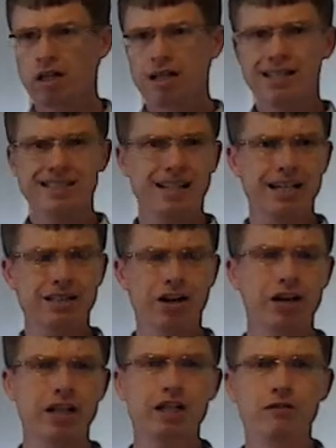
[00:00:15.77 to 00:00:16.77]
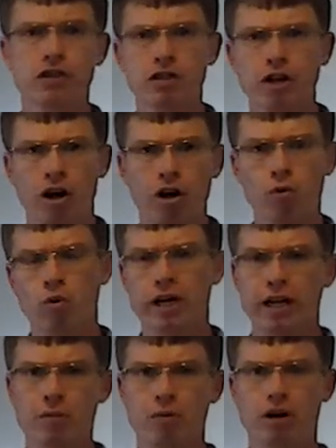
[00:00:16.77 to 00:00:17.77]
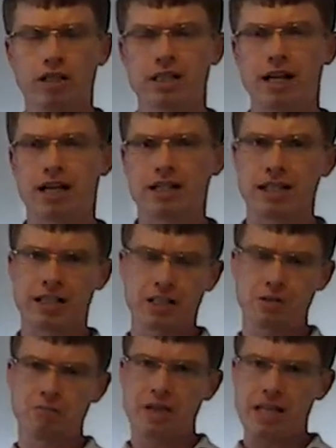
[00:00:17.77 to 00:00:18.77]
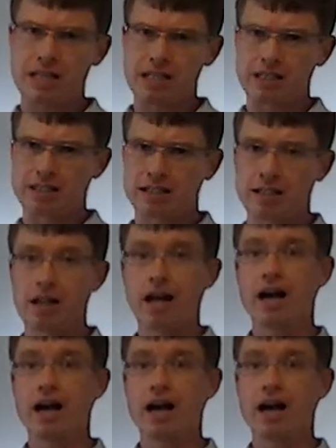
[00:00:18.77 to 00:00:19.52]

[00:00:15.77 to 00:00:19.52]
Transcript: is they don't even know what enterprise architecture means.